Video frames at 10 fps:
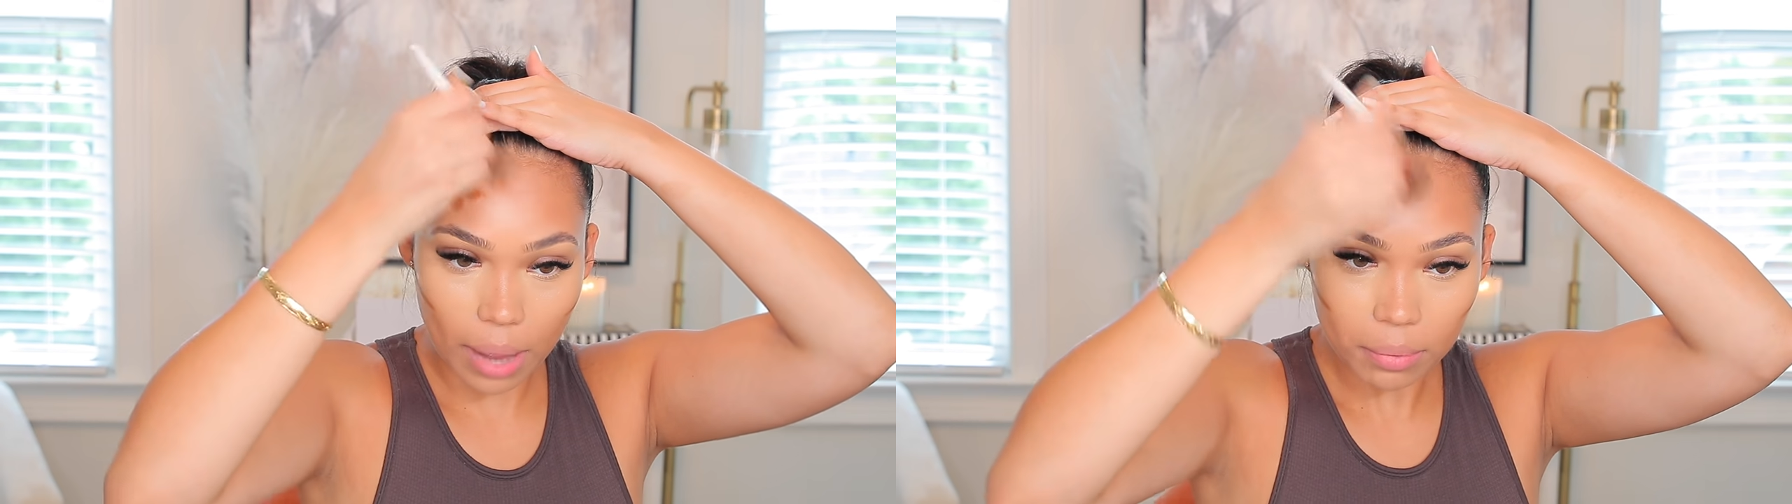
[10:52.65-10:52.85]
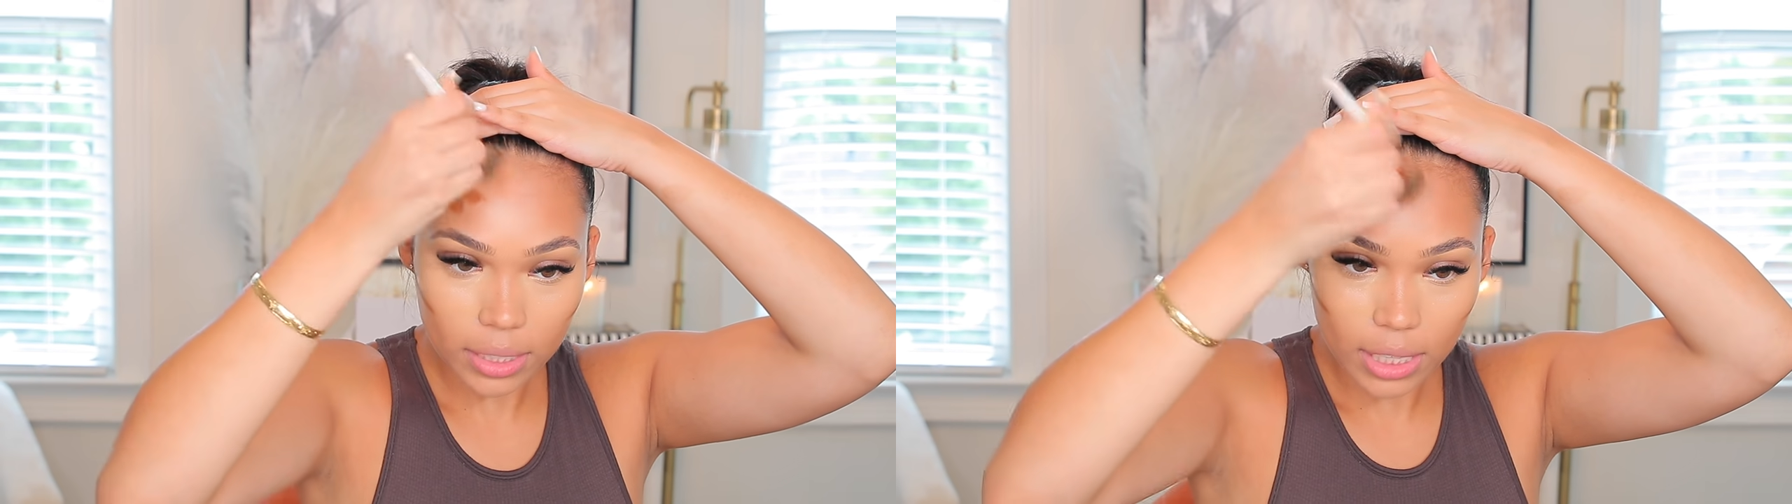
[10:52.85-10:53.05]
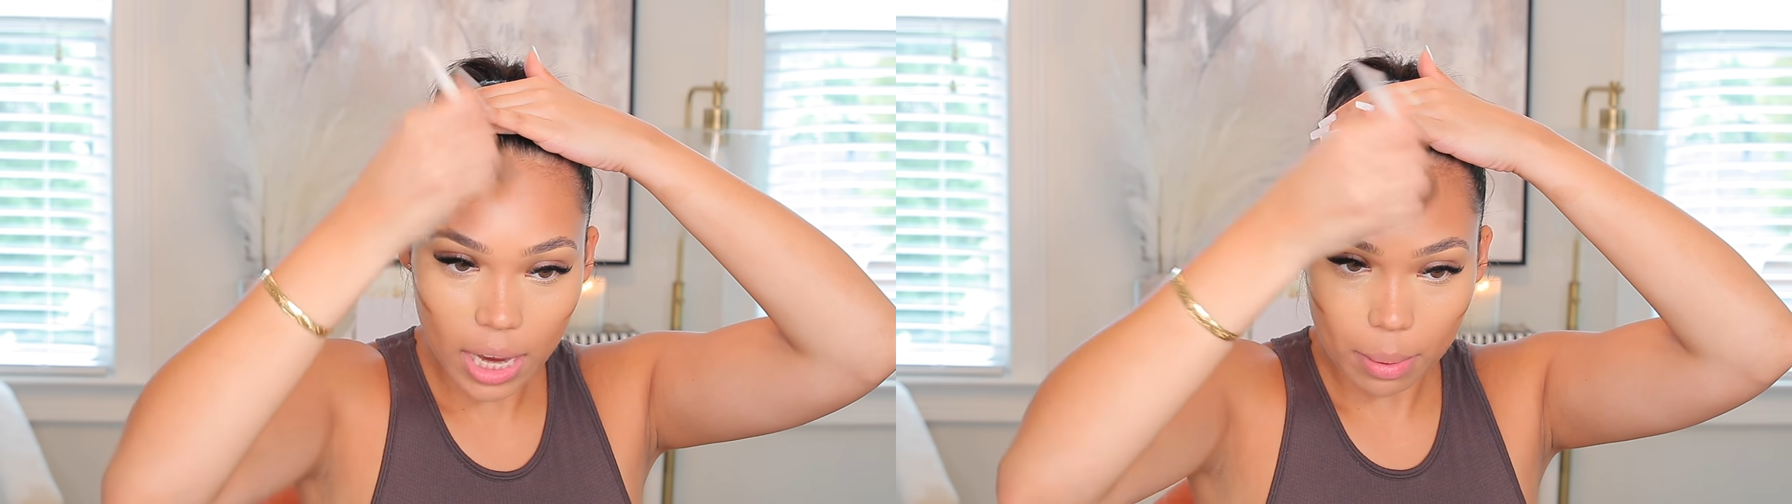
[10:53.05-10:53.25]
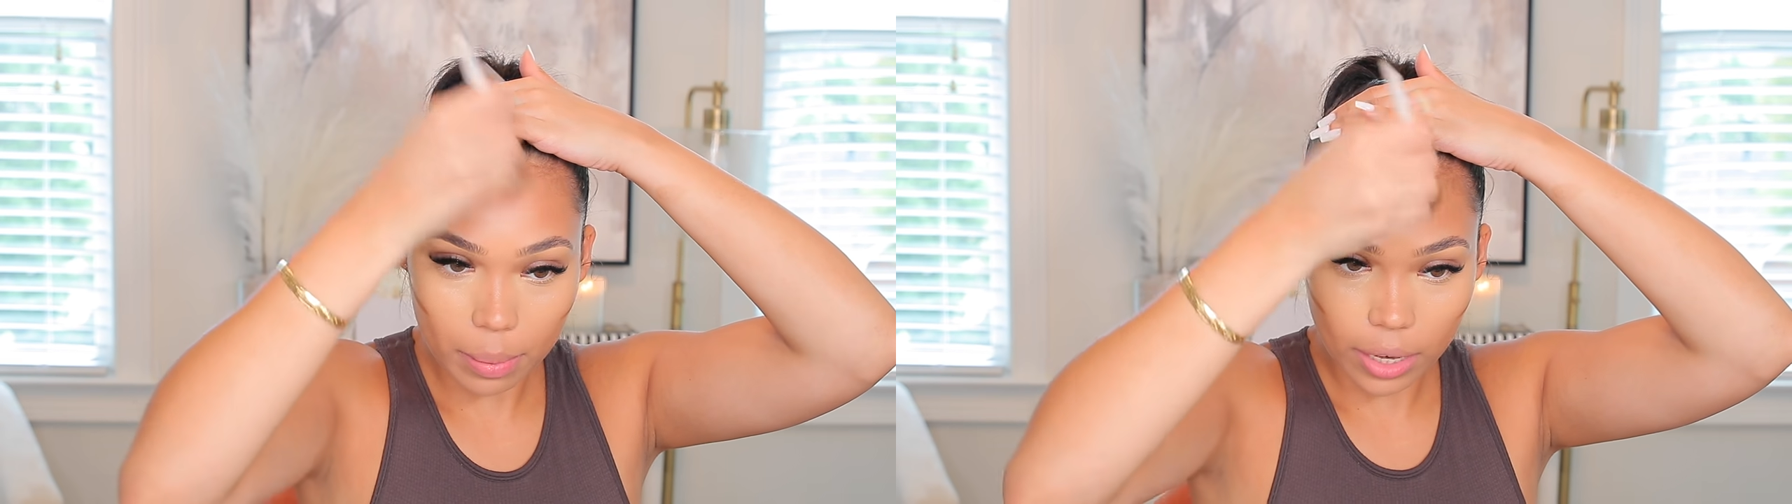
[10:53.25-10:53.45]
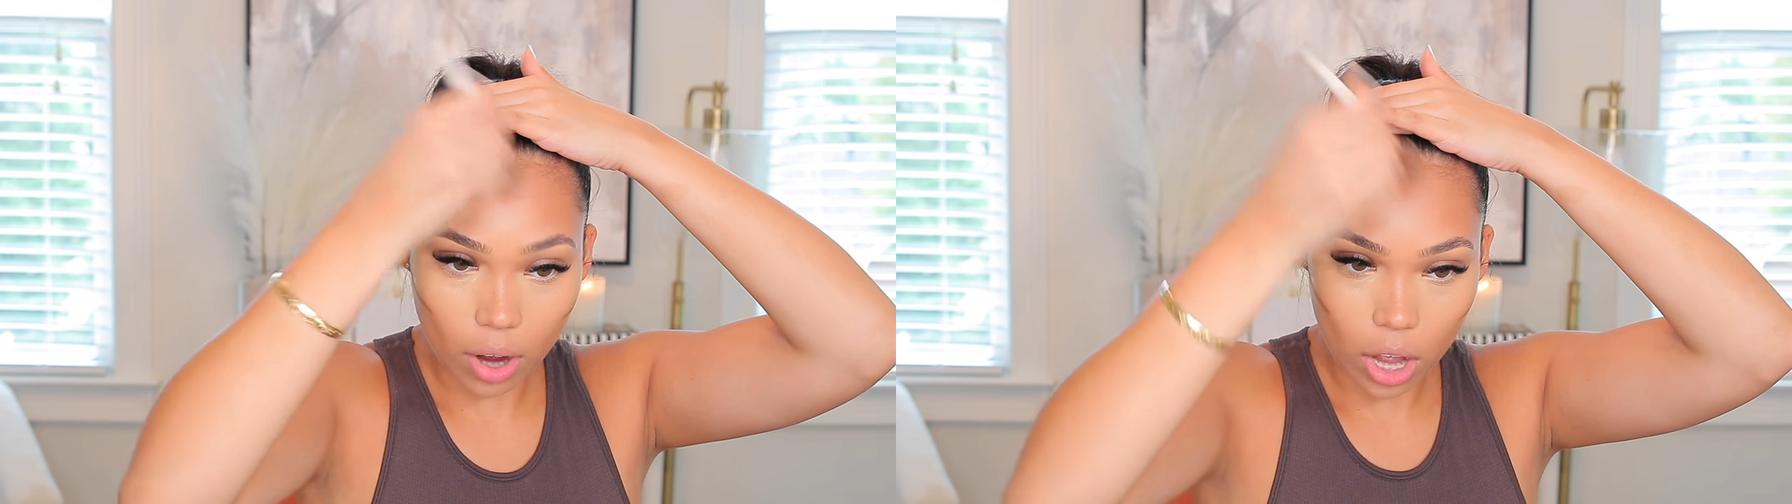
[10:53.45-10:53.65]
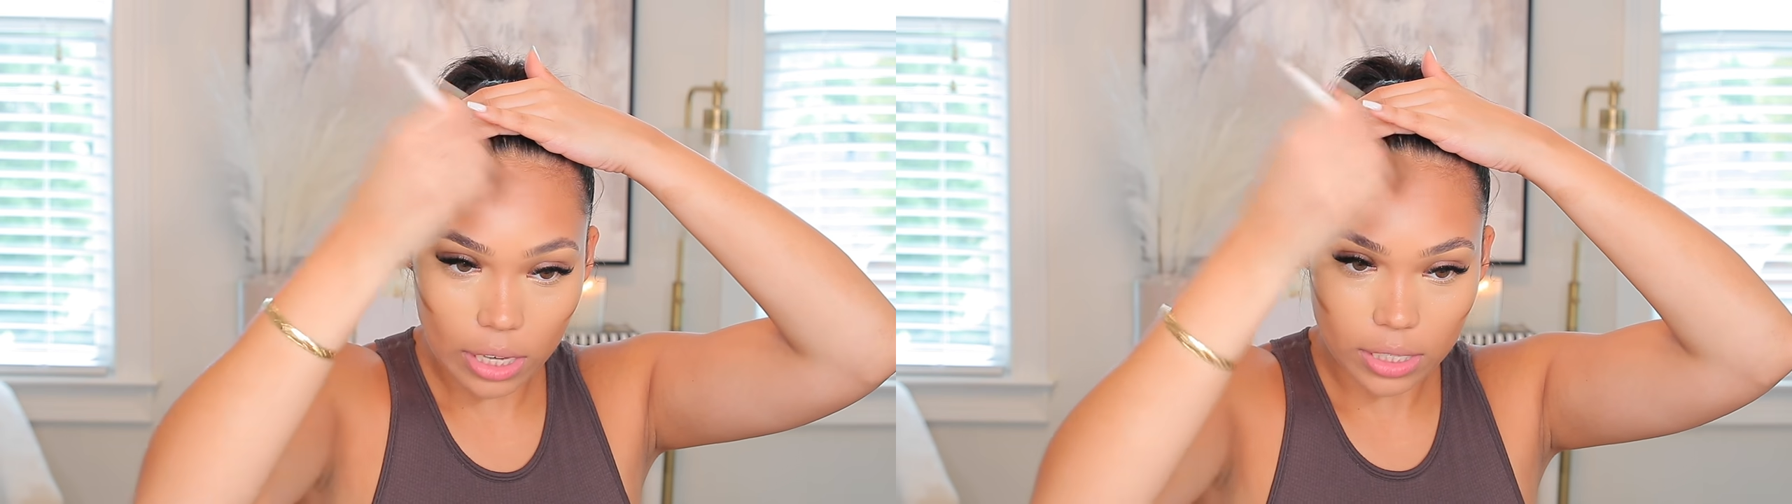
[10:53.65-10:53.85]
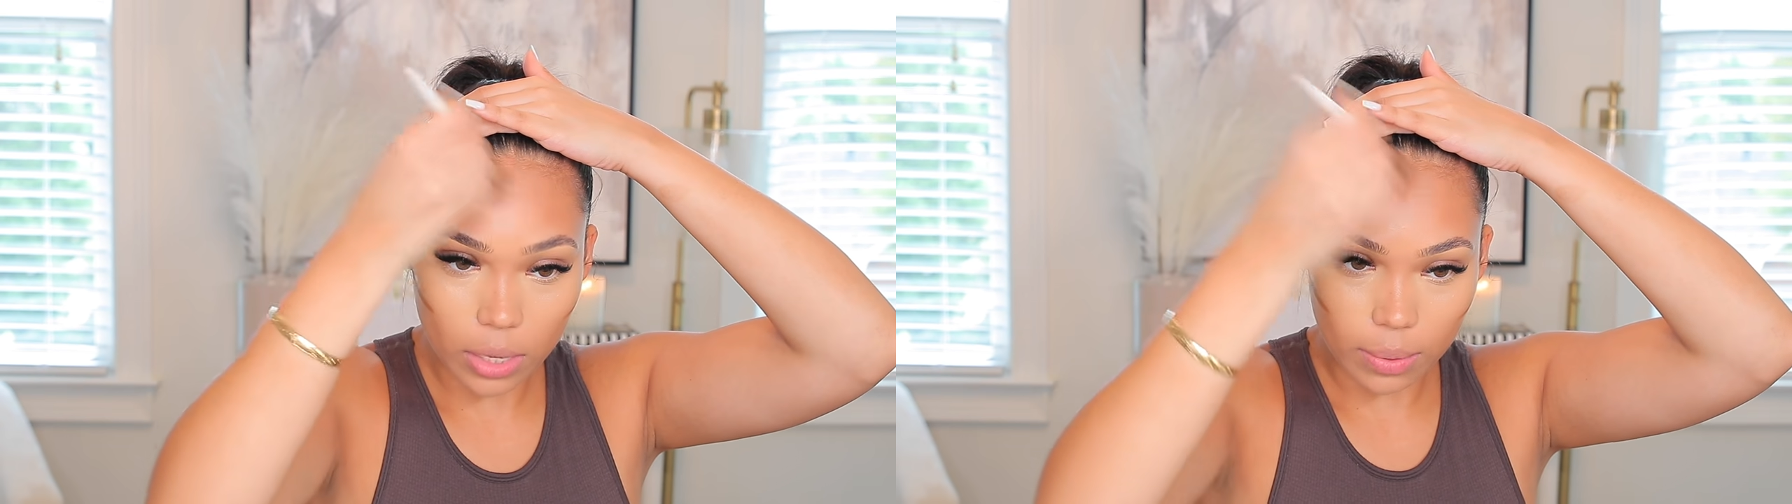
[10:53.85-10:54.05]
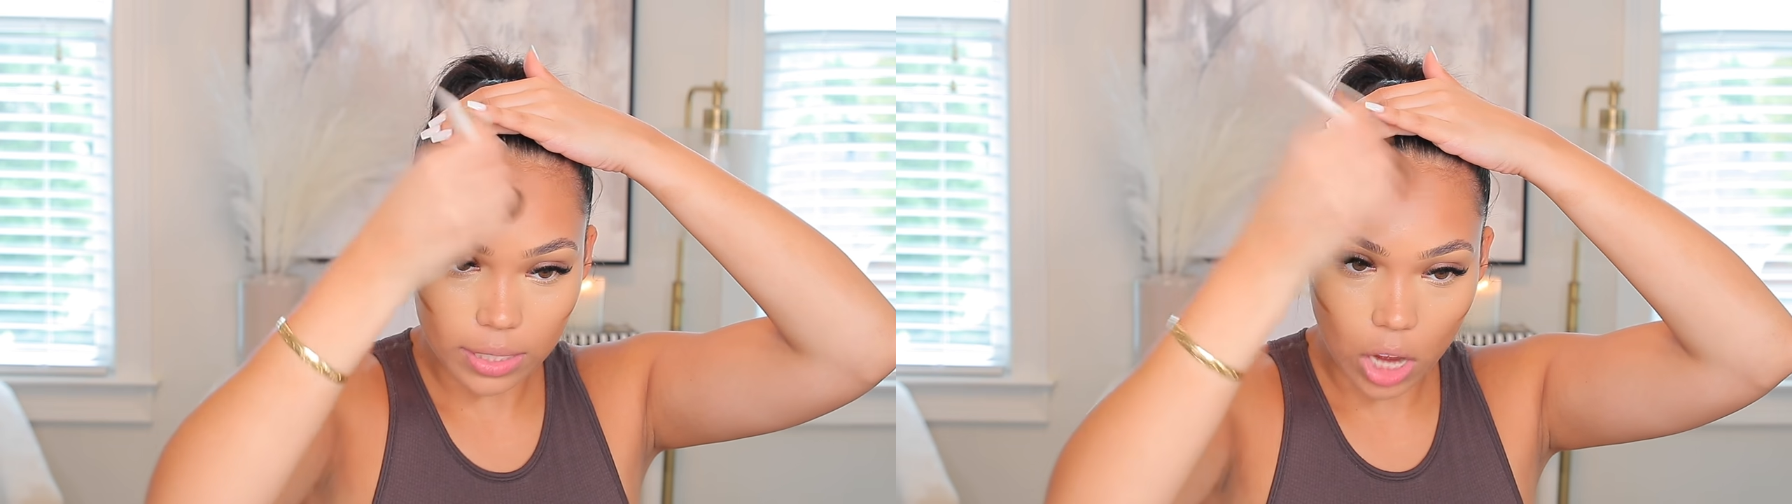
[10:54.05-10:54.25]
I wanted to come up here
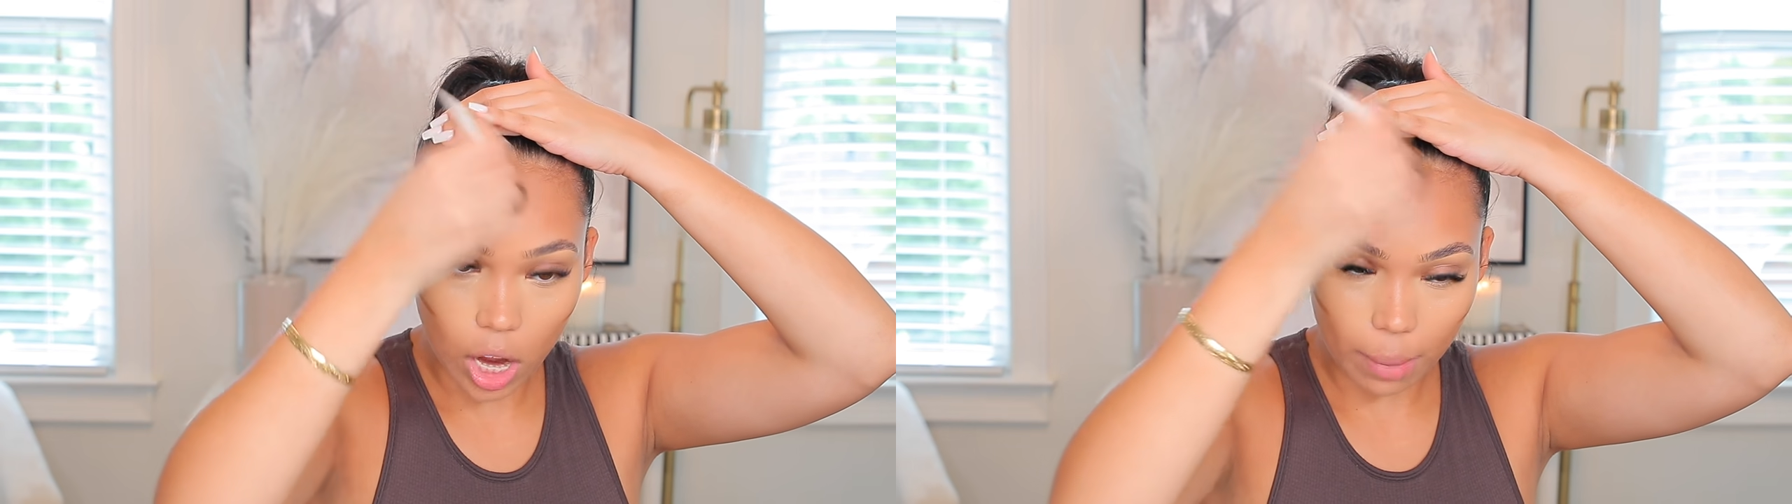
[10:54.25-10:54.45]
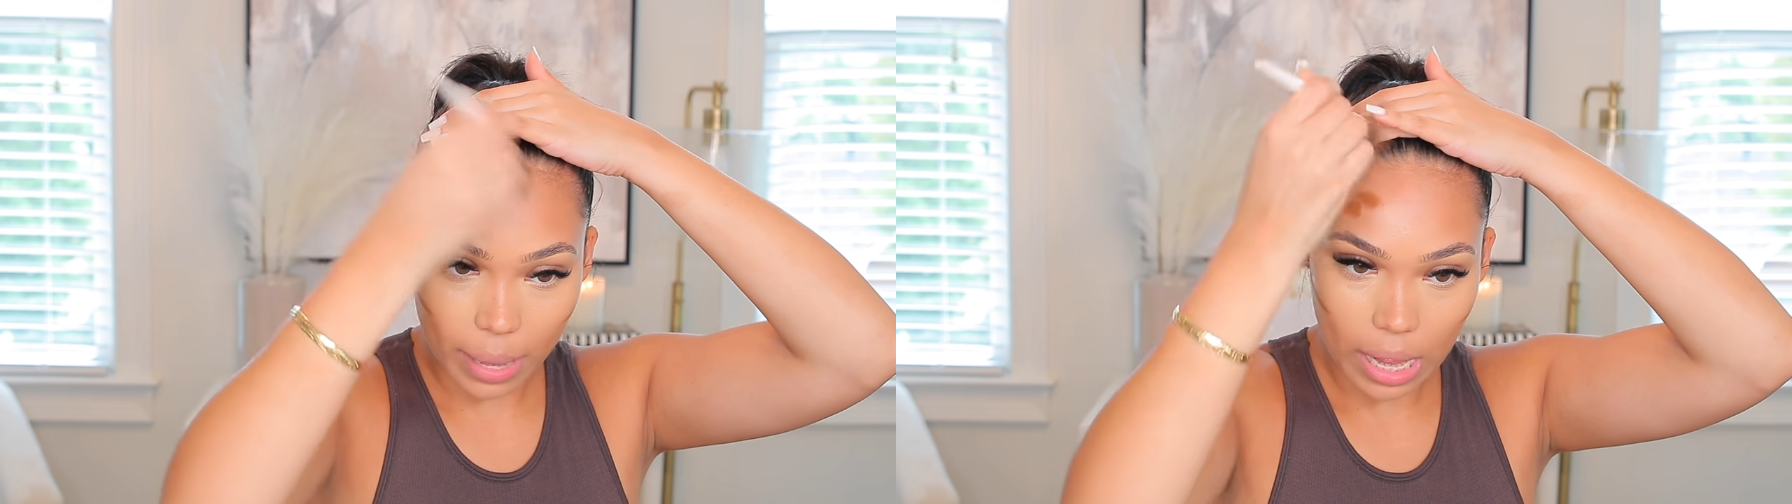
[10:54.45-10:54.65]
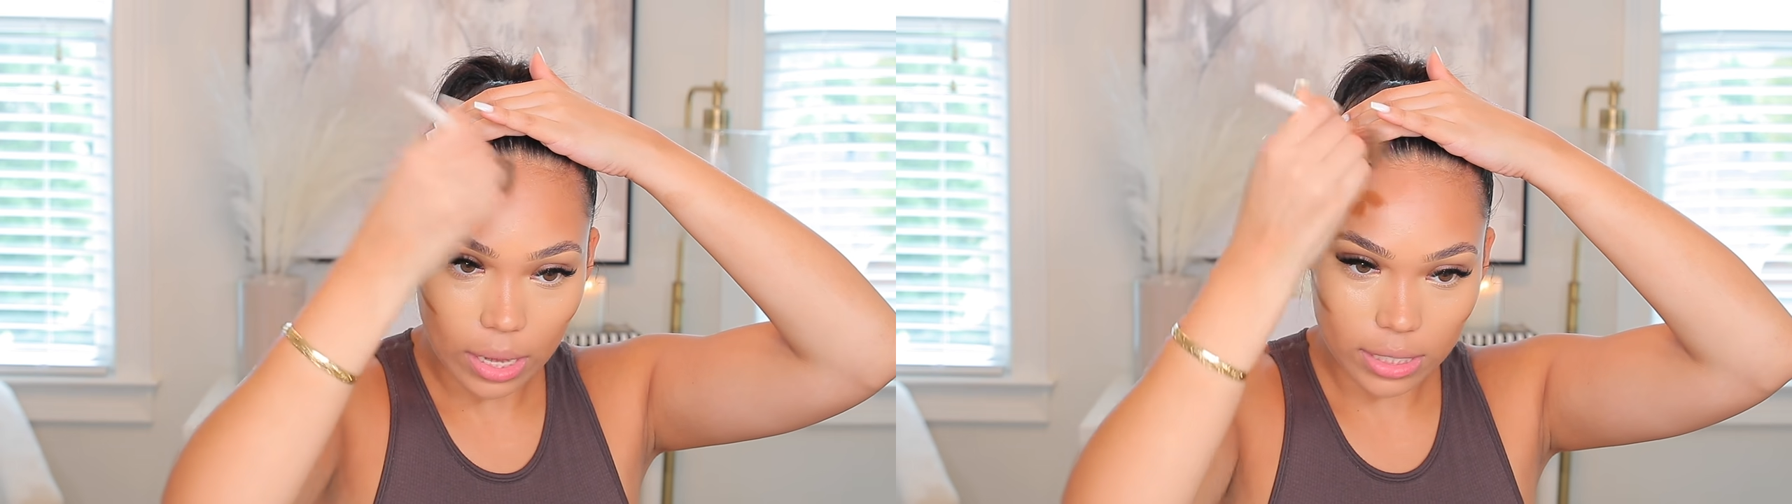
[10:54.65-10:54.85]
also and talk about